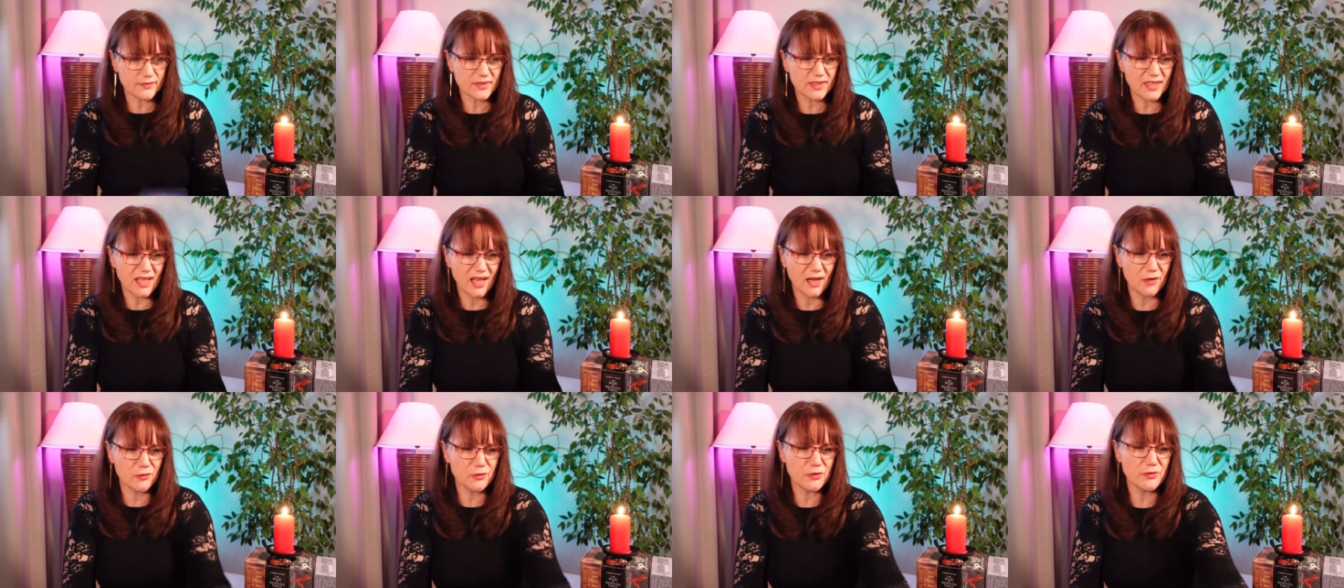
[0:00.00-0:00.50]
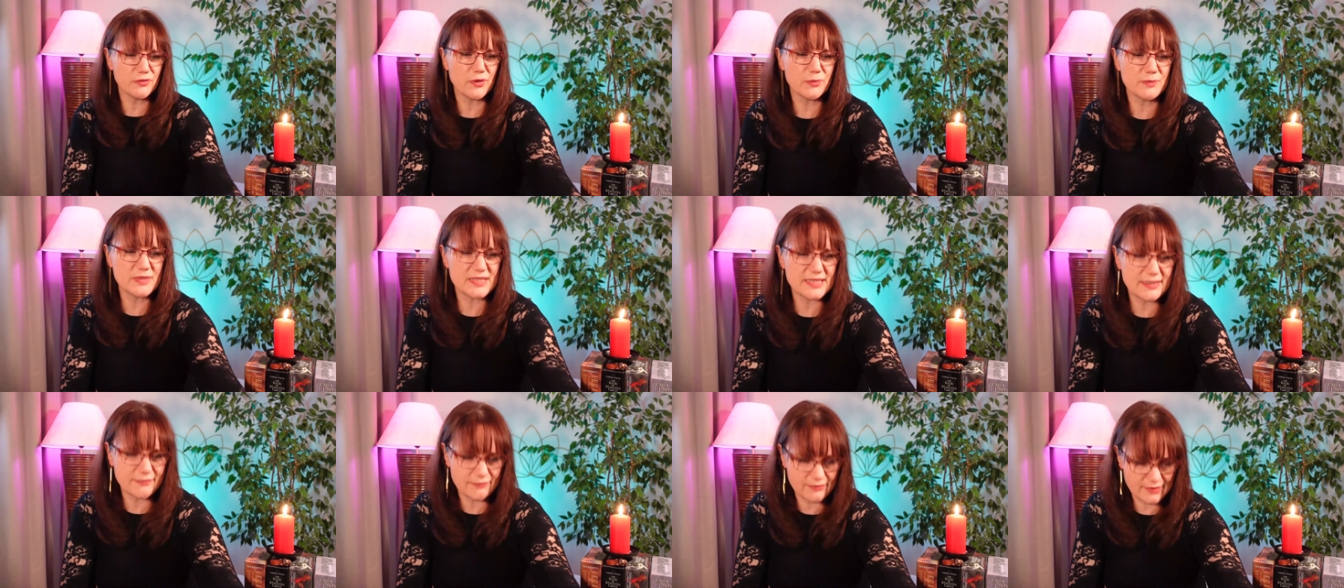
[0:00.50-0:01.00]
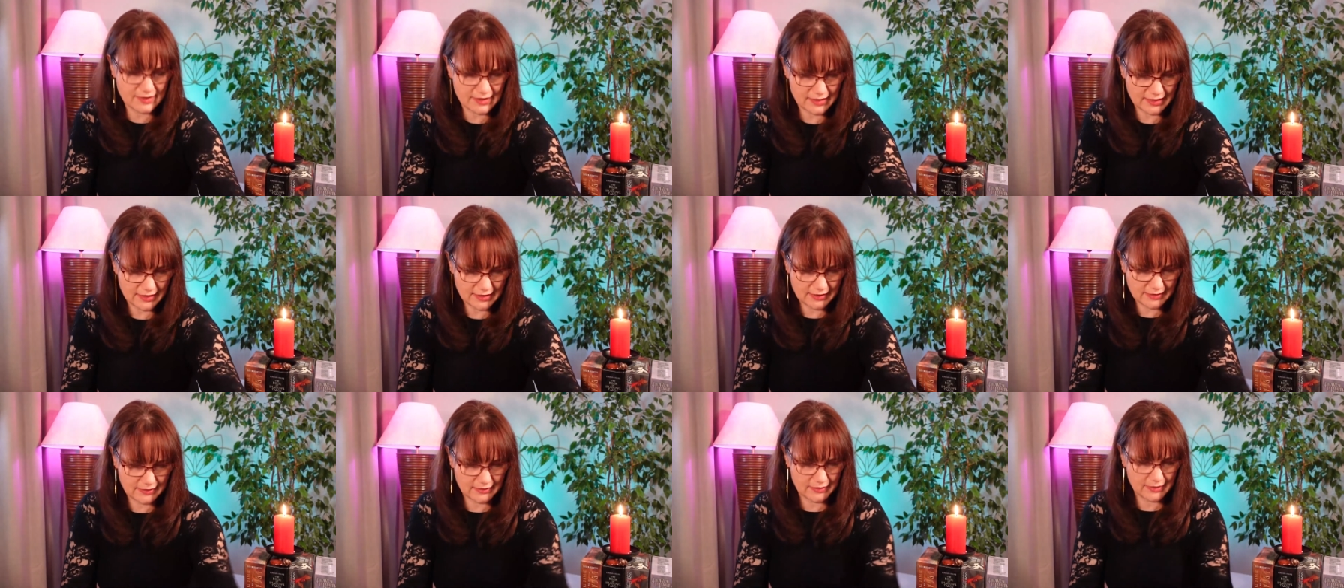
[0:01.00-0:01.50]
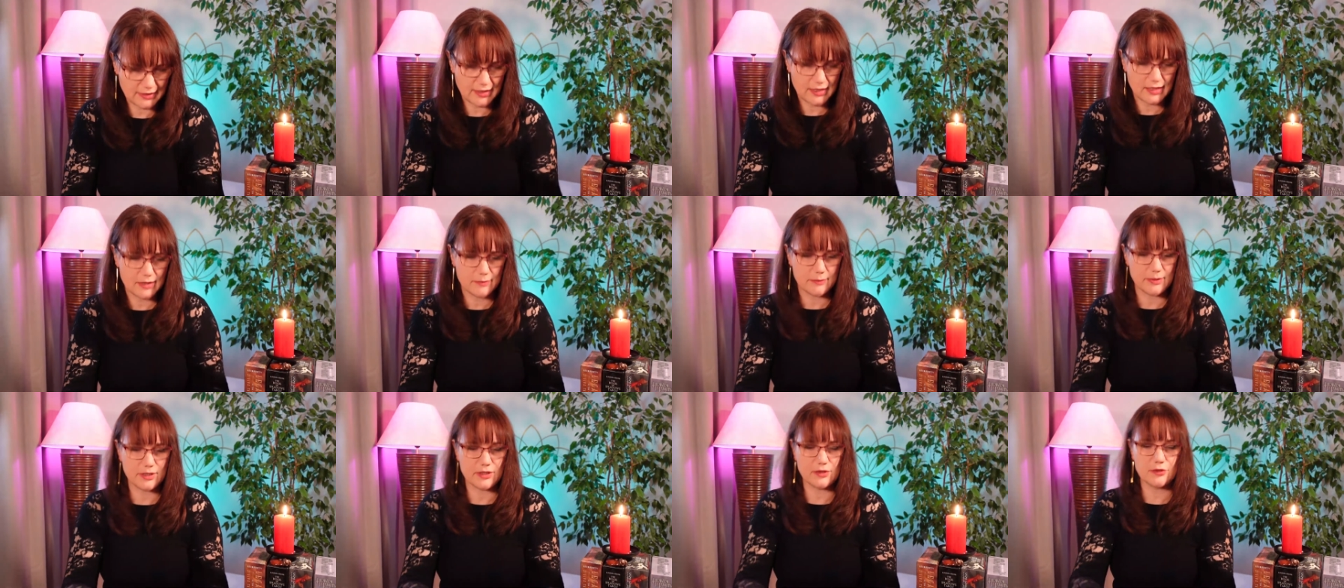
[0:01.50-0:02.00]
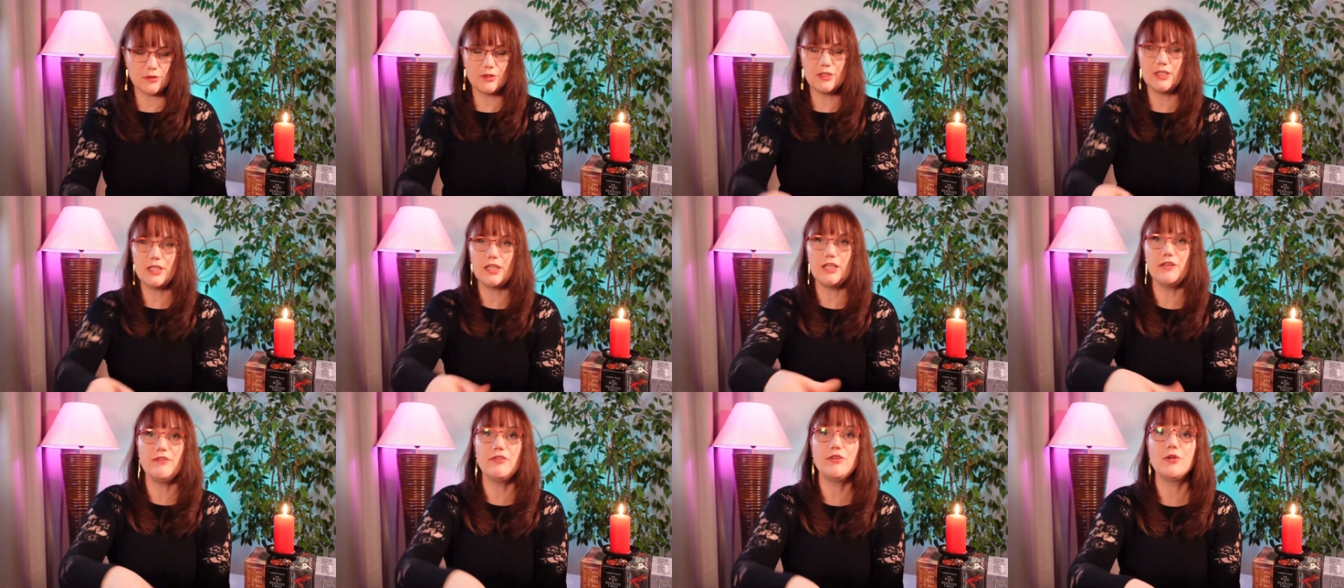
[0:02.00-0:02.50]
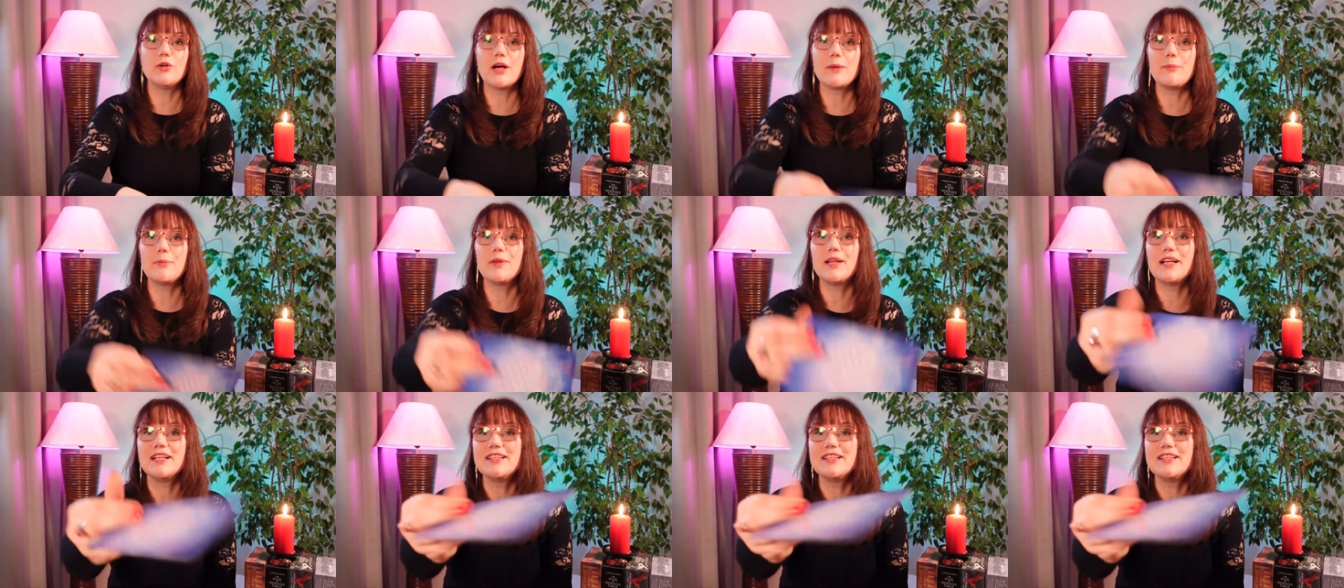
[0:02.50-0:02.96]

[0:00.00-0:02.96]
out from something, but only if you apply